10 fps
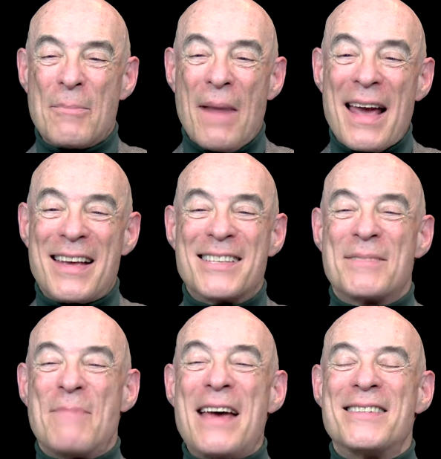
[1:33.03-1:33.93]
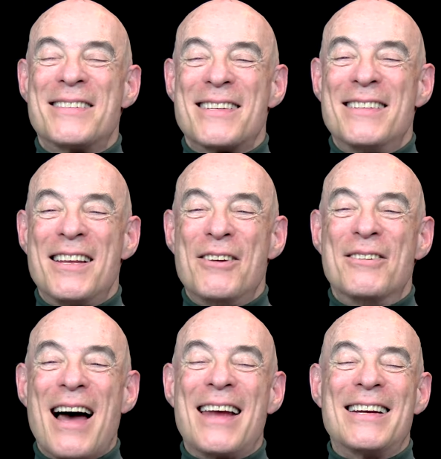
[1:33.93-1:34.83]
Mike is based in the
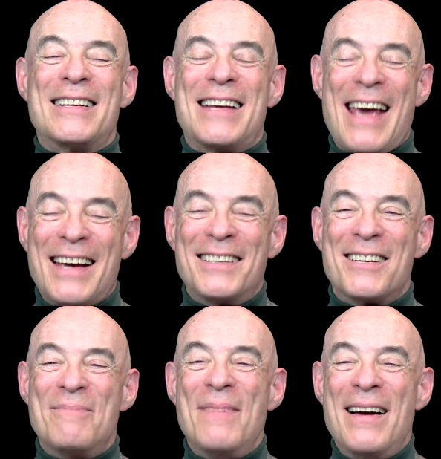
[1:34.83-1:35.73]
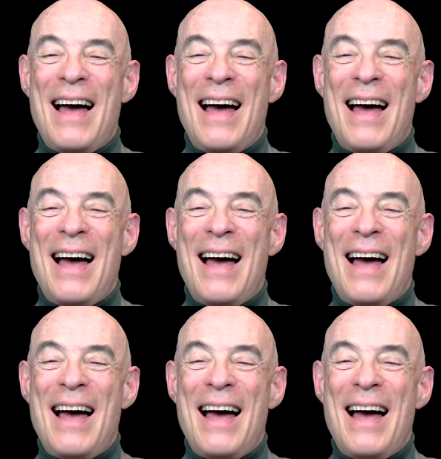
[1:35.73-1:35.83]
United Kingdom,